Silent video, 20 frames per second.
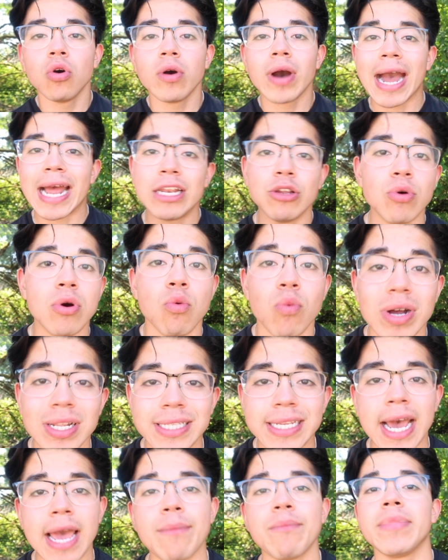I do it one
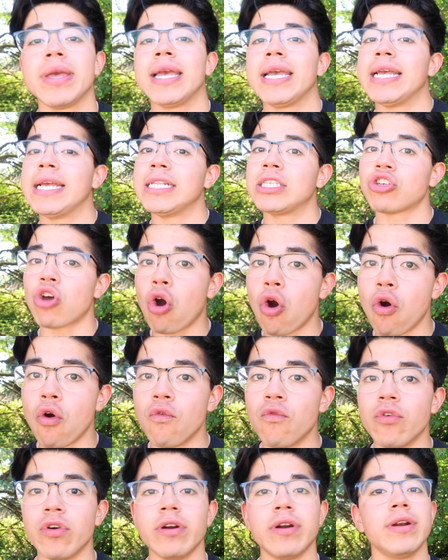time, it's
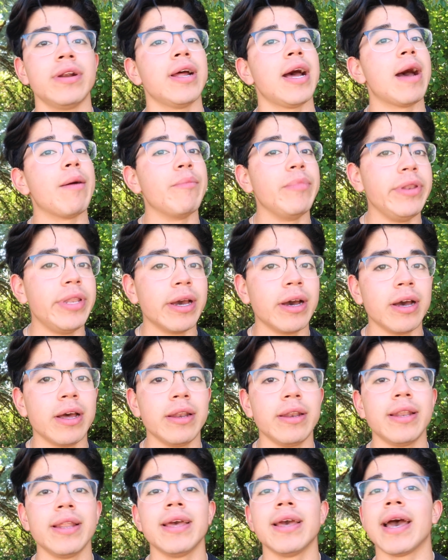over, I'm
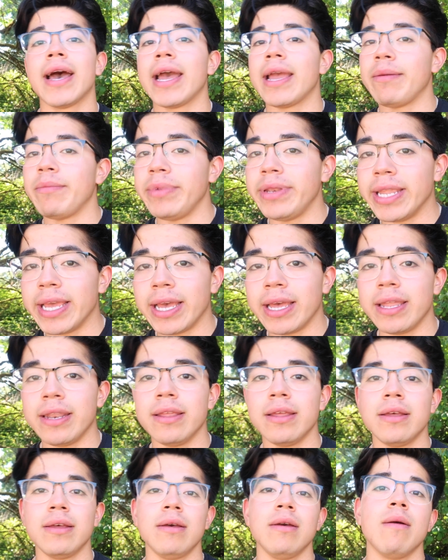done, I am dead,
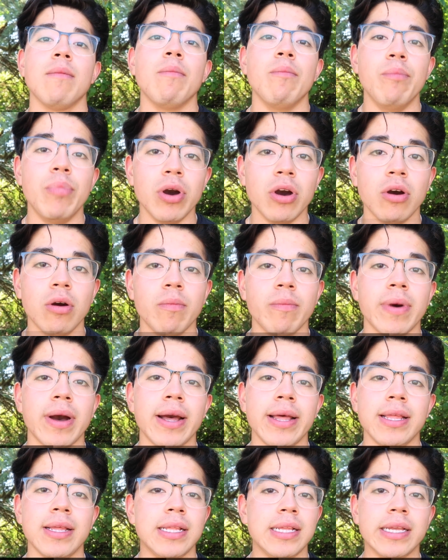boom,
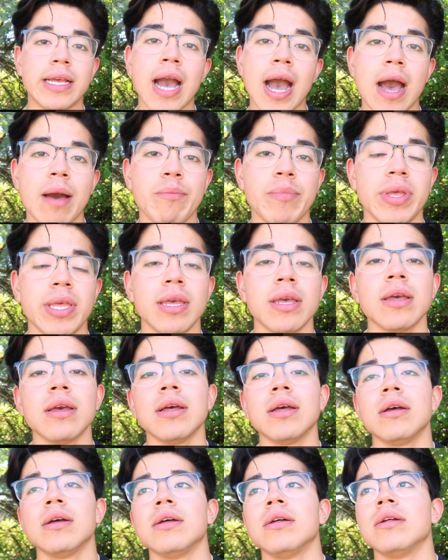it got me.
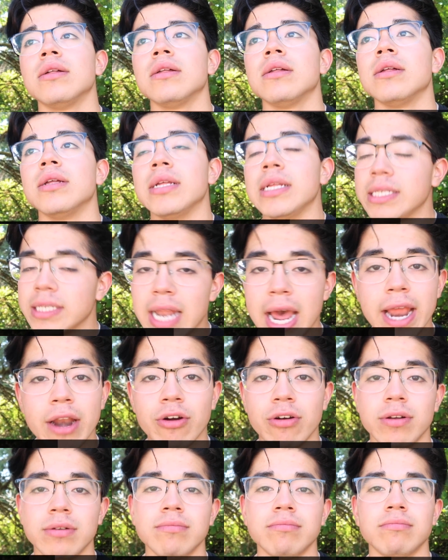It's not
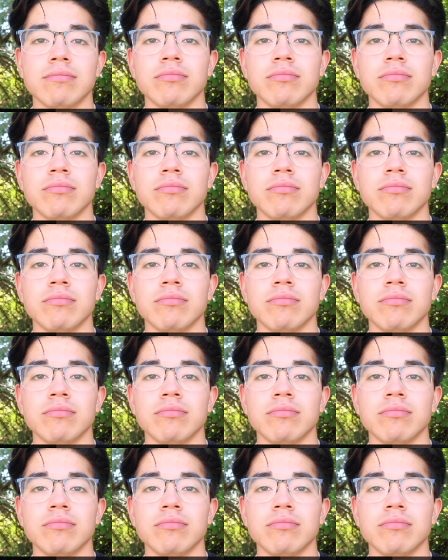heroin.